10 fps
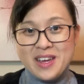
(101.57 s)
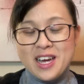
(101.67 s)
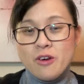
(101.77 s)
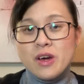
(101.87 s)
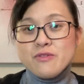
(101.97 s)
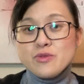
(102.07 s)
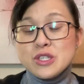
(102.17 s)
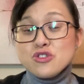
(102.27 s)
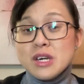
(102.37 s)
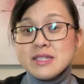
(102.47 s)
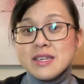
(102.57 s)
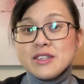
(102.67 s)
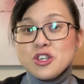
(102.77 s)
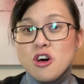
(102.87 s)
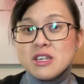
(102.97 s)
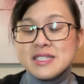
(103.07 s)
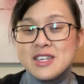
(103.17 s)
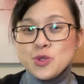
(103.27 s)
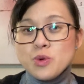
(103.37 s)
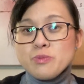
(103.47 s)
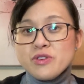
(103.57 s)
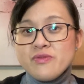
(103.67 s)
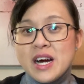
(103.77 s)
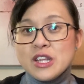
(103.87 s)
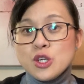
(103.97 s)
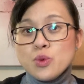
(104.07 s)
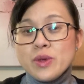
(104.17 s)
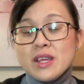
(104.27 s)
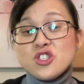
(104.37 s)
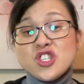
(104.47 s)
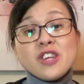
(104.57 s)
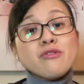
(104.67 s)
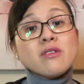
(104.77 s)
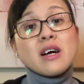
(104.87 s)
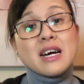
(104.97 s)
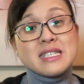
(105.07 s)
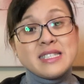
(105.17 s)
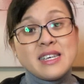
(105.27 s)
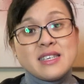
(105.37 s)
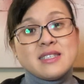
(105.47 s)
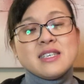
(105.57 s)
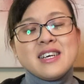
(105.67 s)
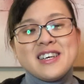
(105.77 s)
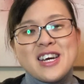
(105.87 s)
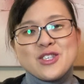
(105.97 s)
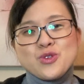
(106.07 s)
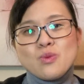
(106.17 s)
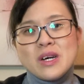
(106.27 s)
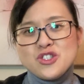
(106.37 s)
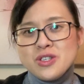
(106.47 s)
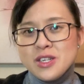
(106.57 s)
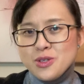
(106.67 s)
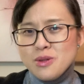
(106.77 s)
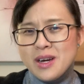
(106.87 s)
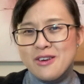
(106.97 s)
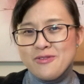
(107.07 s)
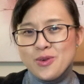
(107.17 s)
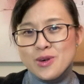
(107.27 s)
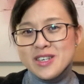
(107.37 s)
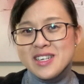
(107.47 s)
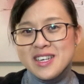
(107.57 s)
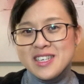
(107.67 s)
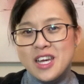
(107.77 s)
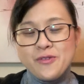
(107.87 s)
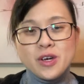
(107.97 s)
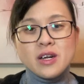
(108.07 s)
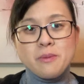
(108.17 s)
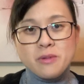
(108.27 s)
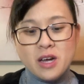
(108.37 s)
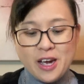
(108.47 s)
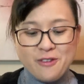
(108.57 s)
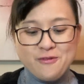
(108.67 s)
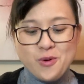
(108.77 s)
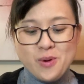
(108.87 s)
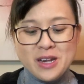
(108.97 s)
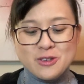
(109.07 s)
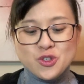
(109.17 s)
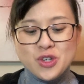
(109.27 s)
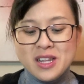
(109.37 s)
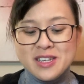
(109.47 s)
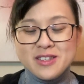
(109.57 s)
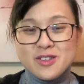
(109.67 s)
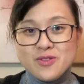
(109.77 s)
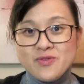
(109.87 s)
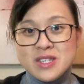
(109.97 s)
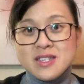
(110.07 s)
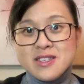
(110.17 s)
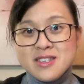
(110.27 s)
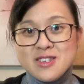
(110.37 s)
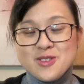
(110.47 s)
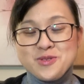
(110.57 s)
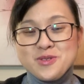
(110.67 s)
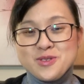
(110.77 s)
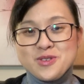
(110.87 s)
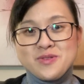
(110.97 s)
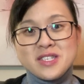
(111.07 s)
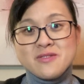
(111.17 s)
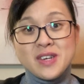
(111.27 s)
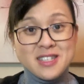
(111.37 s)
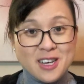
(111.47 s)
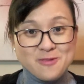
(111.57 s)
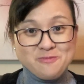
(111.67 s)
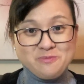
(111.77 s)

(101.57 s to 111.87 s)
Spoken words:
However, we trust that the contents will provide you with a general idea as to what you need to look out for if you're applying for an Australian visitor's or tourist visa.